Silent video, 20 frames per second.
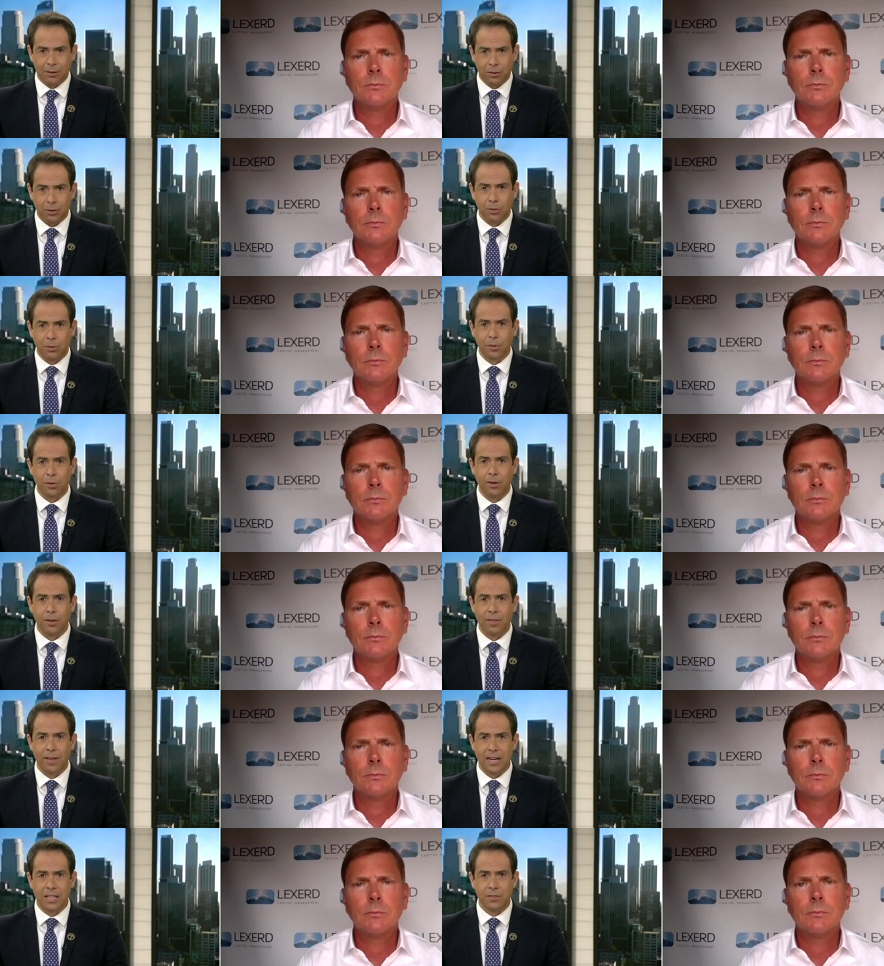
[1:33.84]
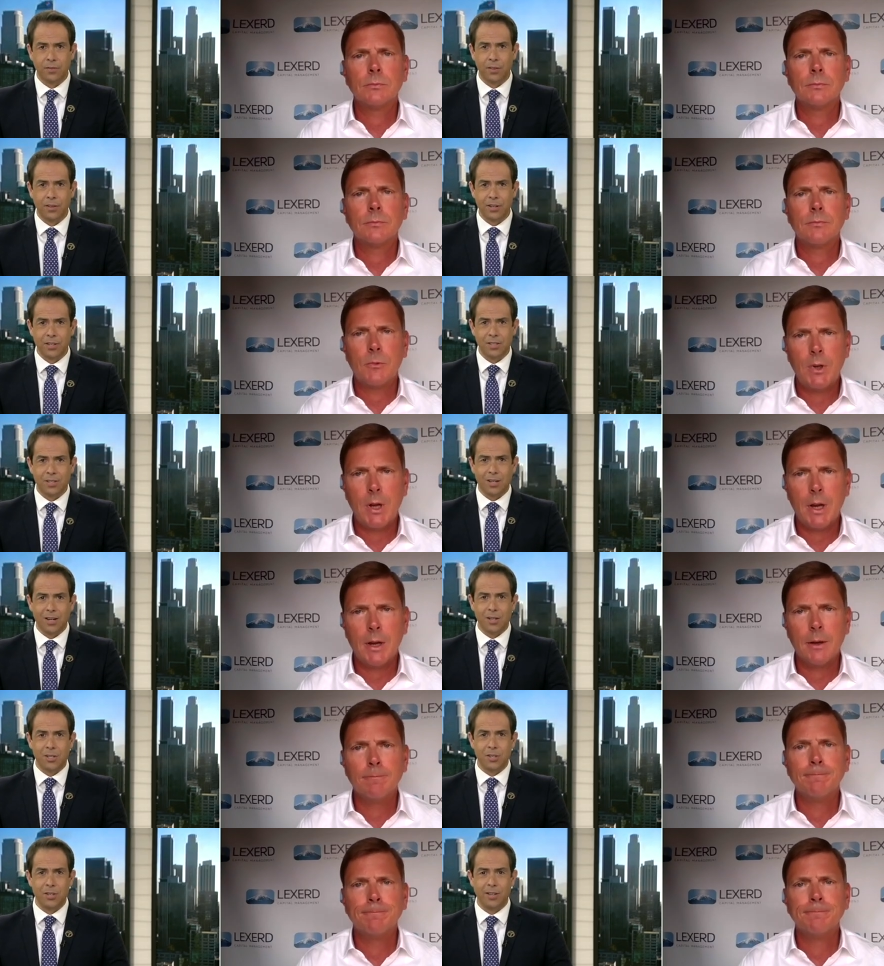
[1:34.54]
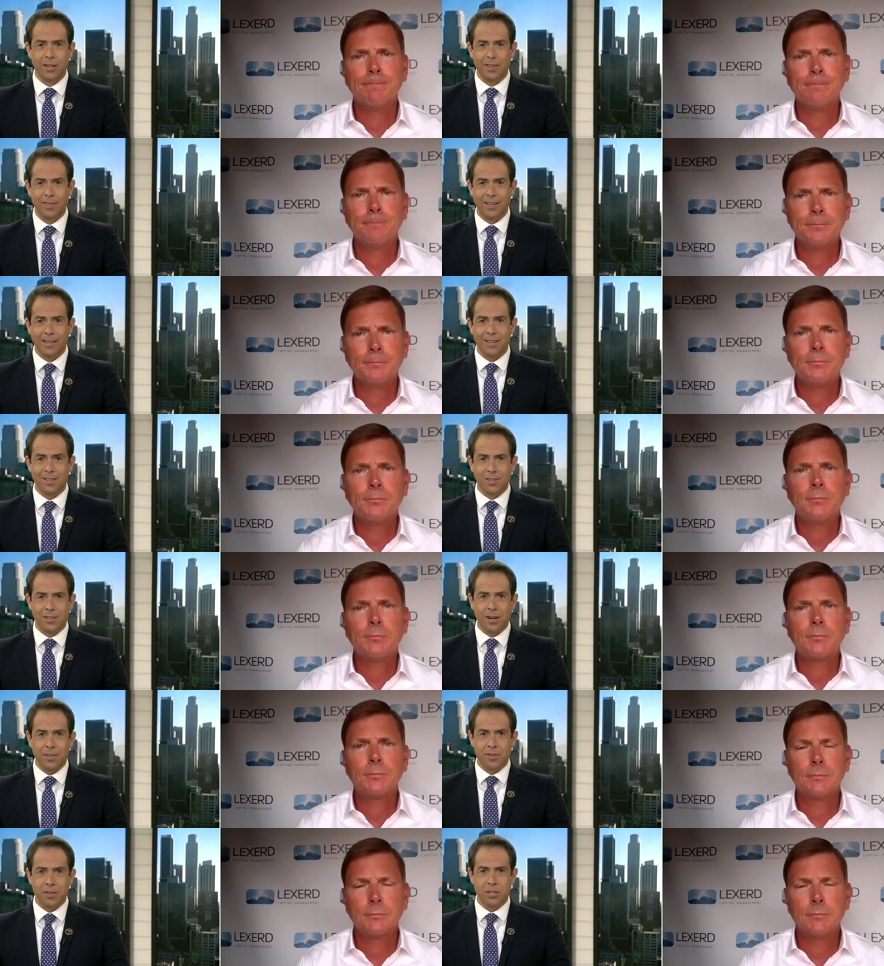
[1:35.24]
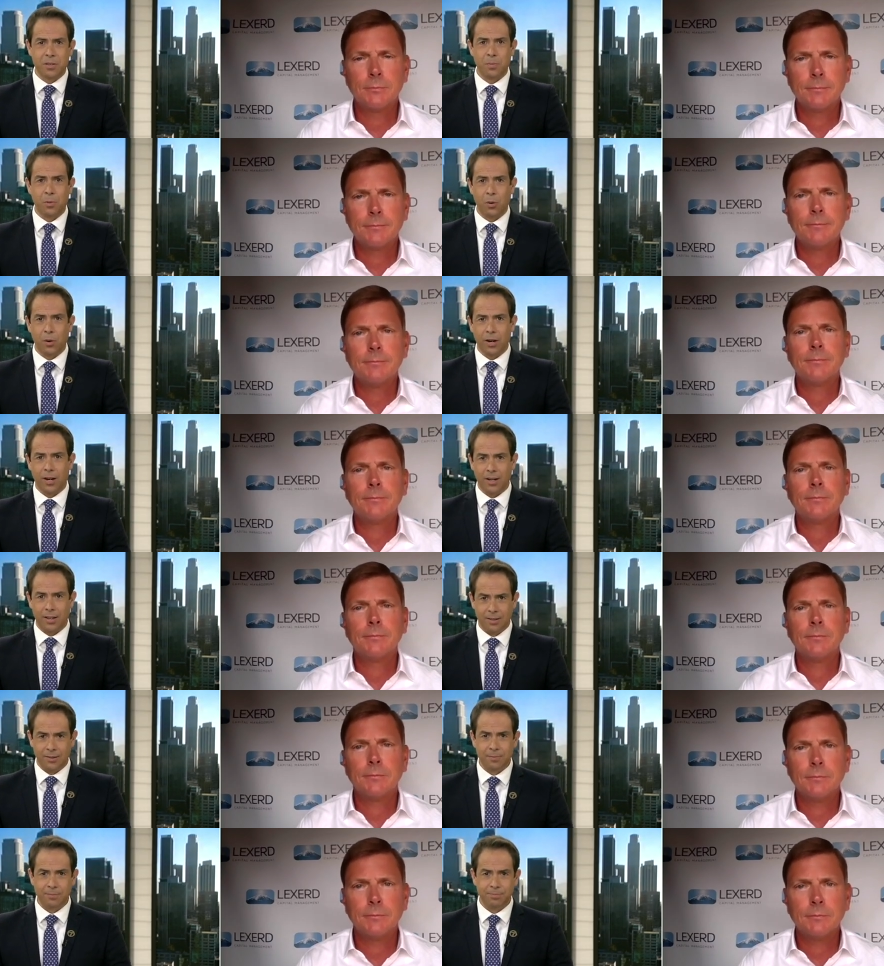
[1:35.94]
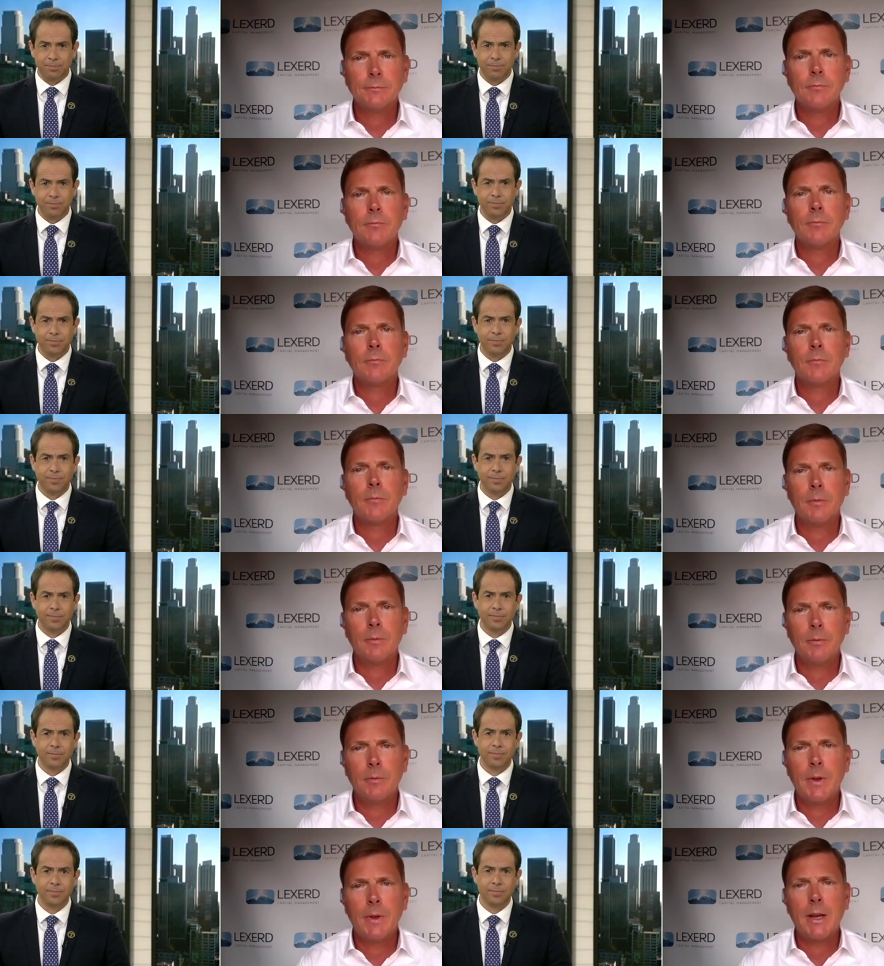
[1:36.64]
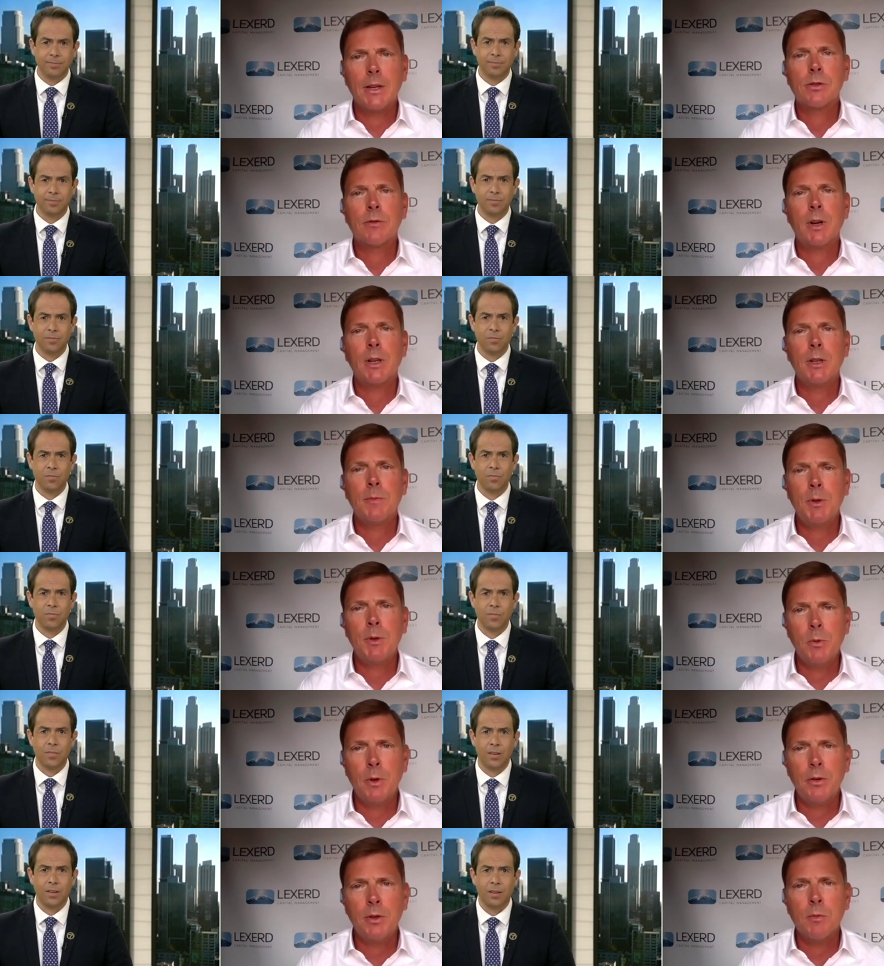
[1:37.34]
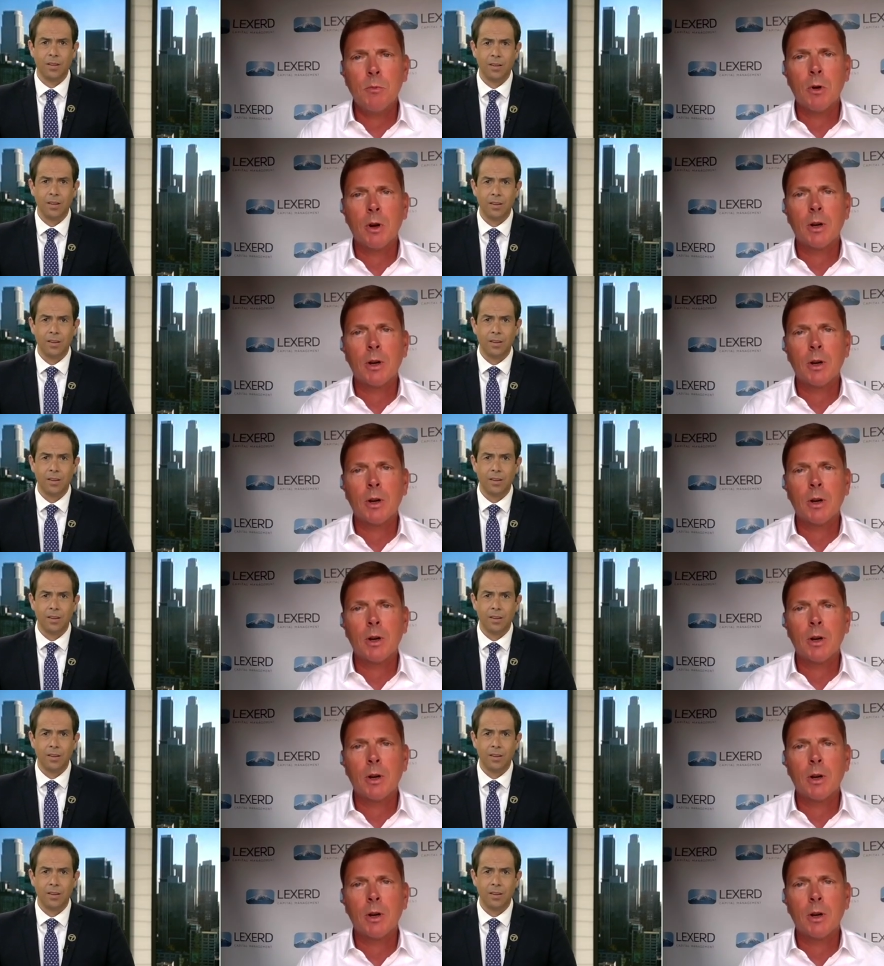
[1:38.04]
Speaker 1: Lord, thanks for the discussion and the insight this morning.
Speaker 2: Thanks. Great to be with you,